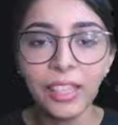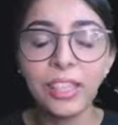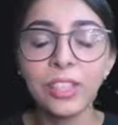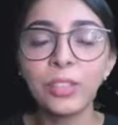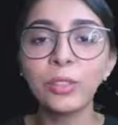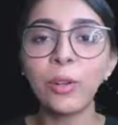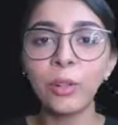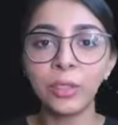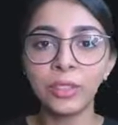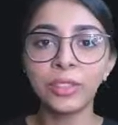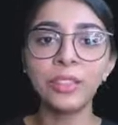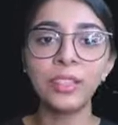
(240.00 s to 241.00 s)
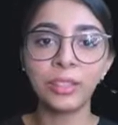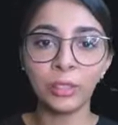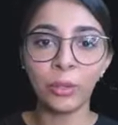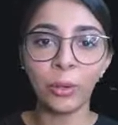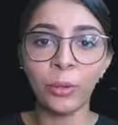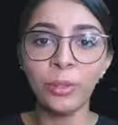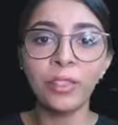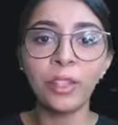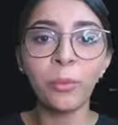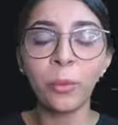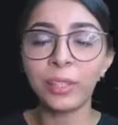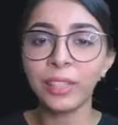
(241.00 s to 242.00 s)
So the author thought
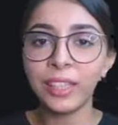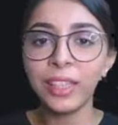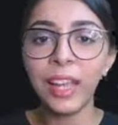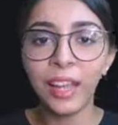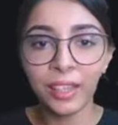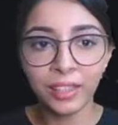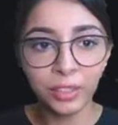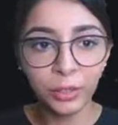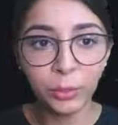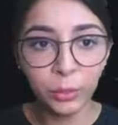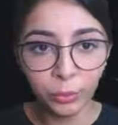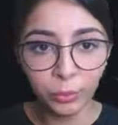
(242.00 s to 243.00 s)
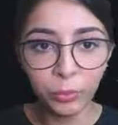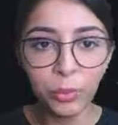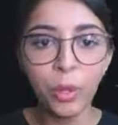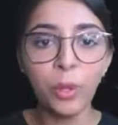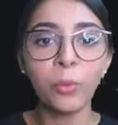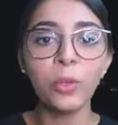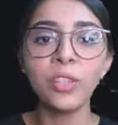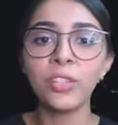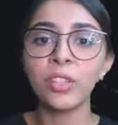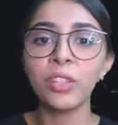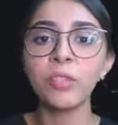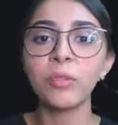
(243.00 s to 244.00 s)
that what he had to do was
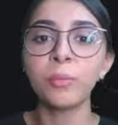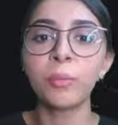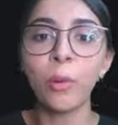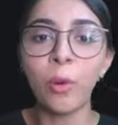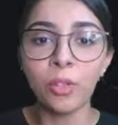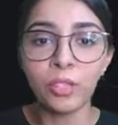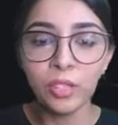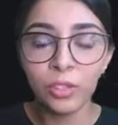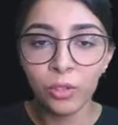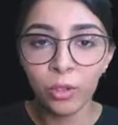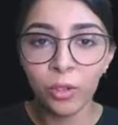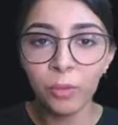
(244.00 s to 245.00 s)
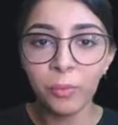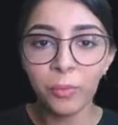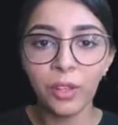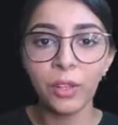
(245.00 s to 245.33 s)
just pause the job,